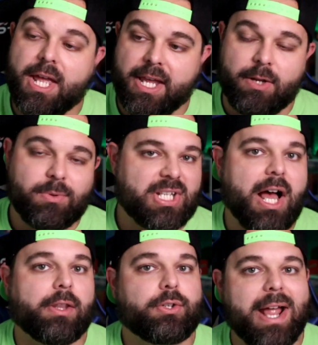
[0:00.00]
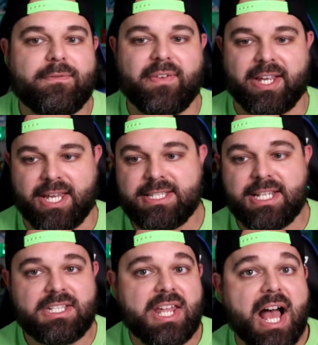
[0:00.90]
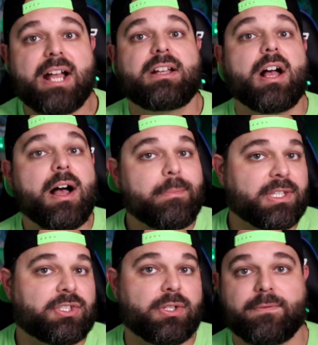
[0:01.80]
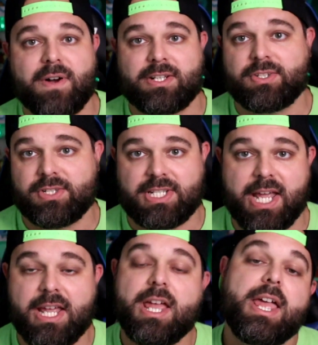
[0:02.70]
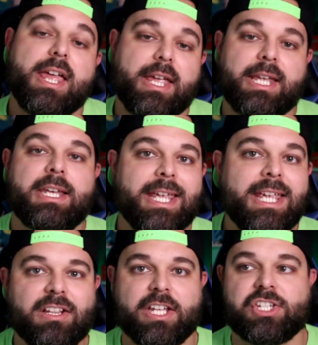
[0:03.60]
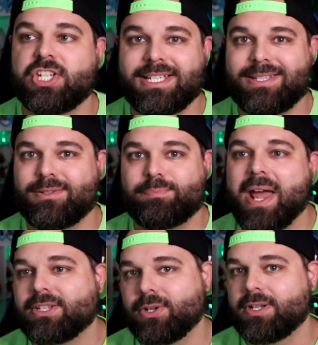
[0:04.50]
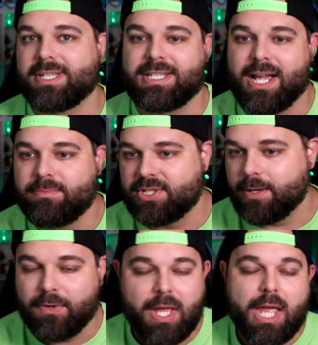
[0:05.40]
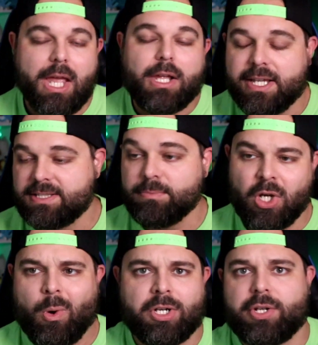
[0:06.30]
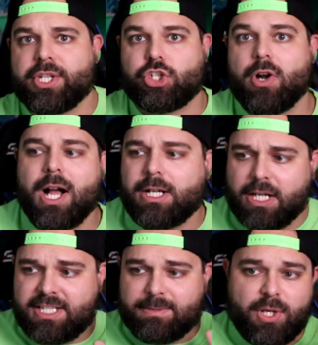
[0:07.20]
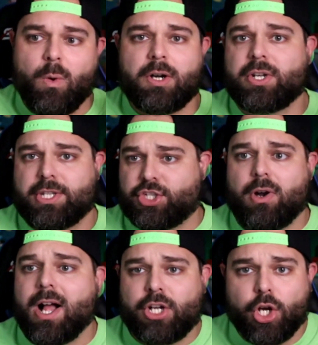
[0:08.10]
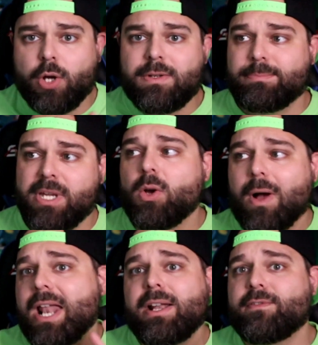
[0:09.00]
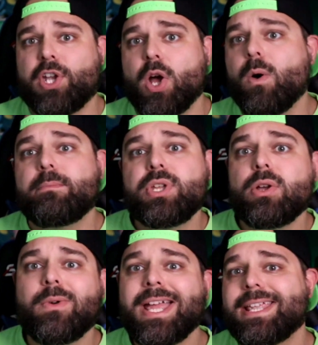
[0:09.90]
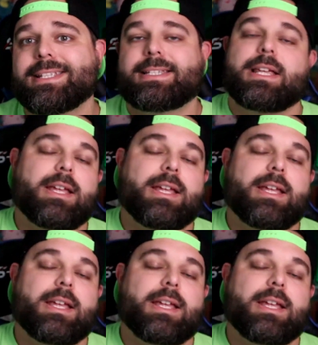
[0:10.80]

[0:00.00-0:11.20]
and it was holographic. It did not come into the fossil set in English because this was back during the times of is Mew under the truck? Is Mew under the truck? Who's Mew? I don't even know what Mew is,